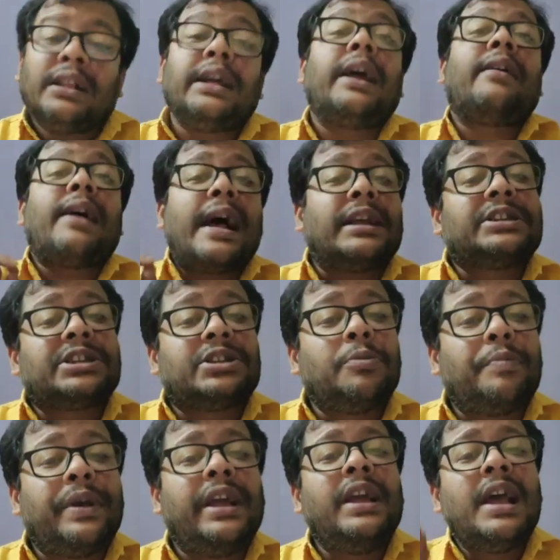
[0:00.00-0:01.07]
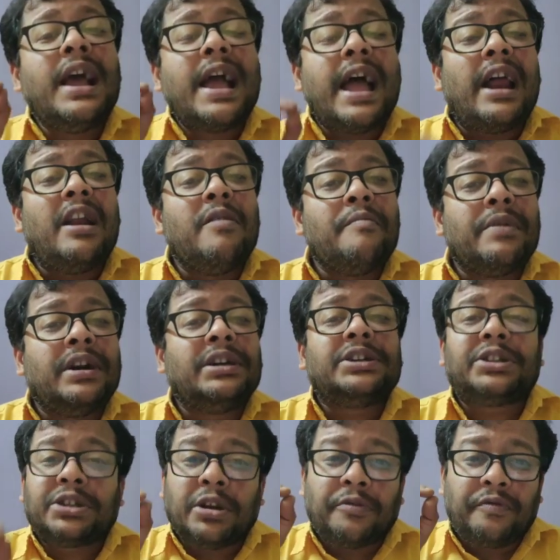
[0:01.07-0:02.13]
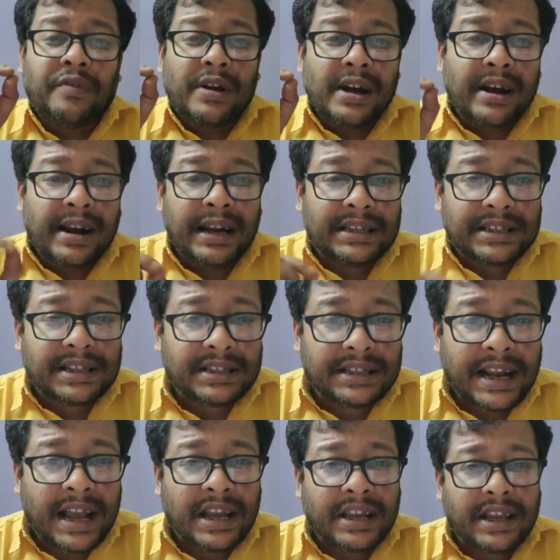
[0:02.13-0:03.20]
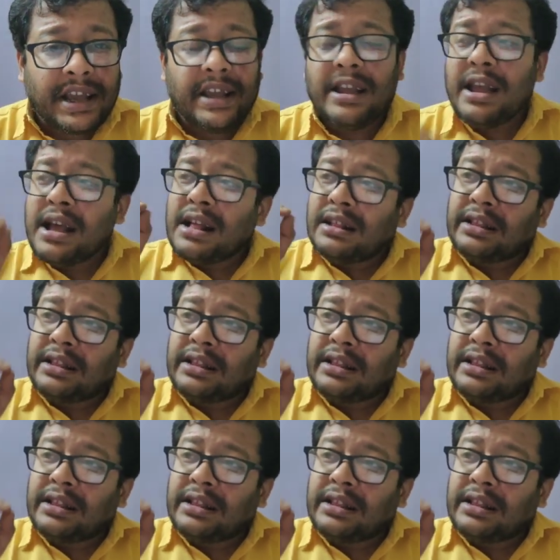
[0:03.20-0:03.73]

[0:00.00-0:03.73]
There has to be elements of risk taking.